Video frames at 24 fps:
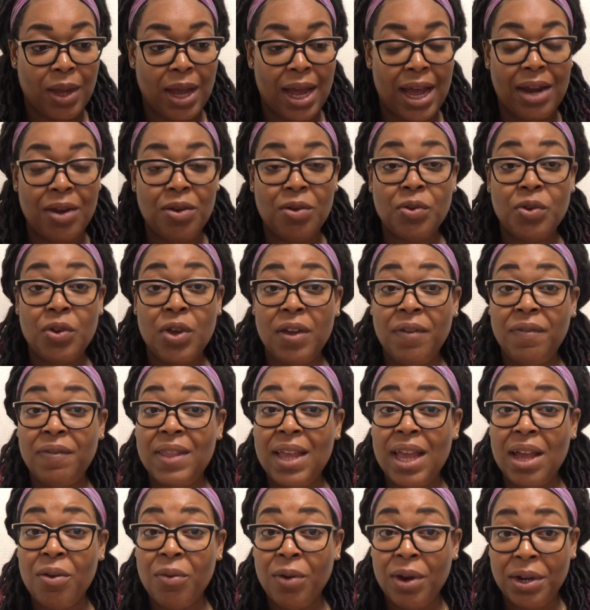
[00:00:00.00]
I don't know if
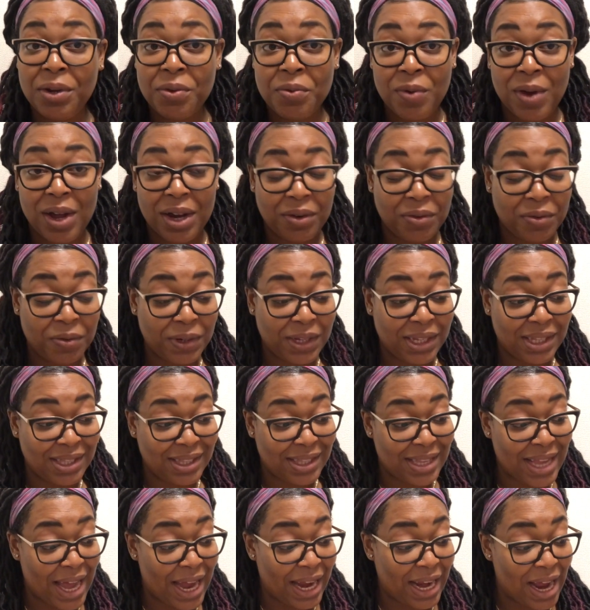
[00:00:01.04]
they were the one who
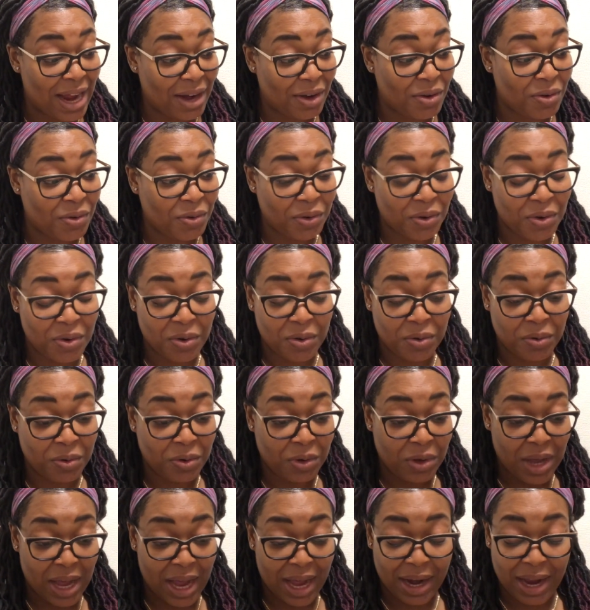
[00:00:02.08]
decided, I don't
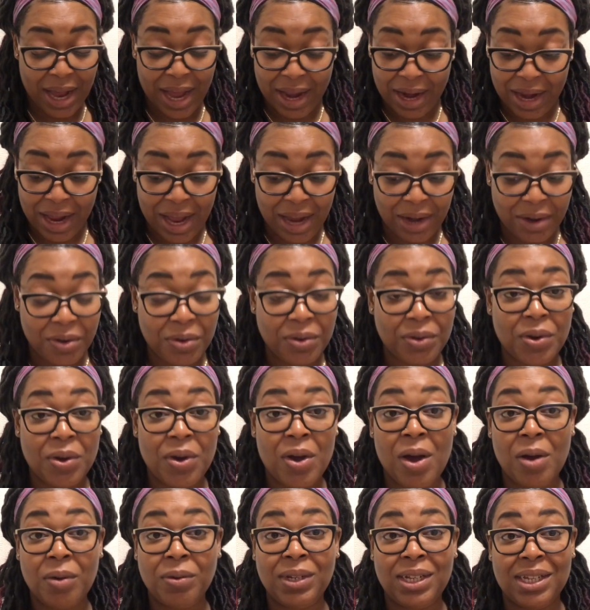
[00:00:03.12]
know
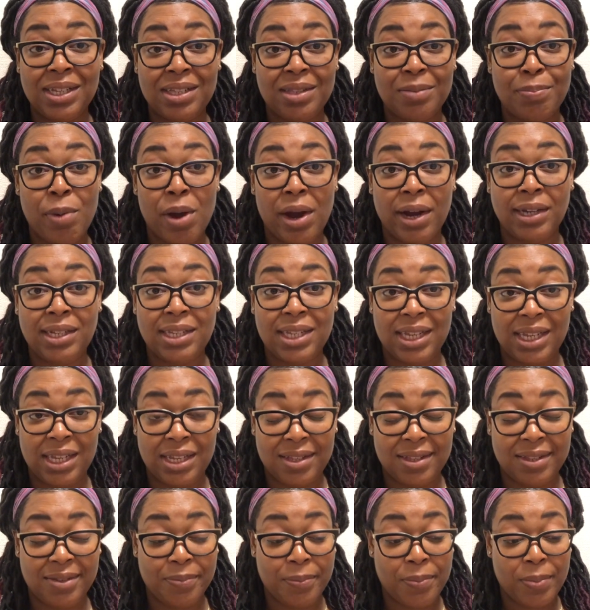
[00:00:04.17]
how this part
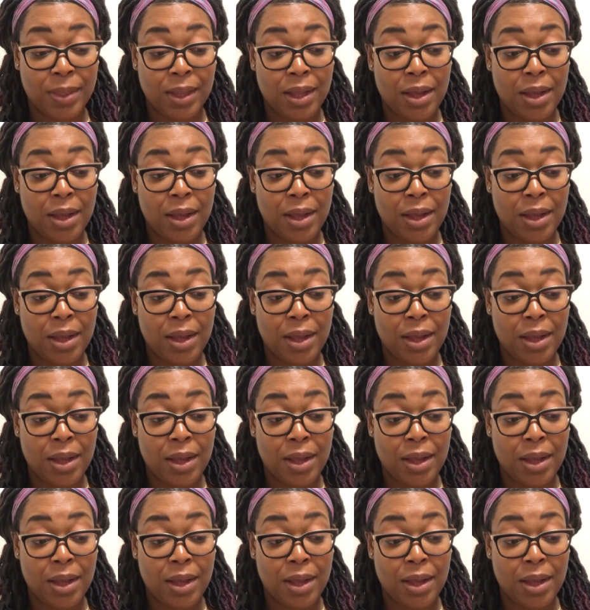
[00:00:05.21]
is.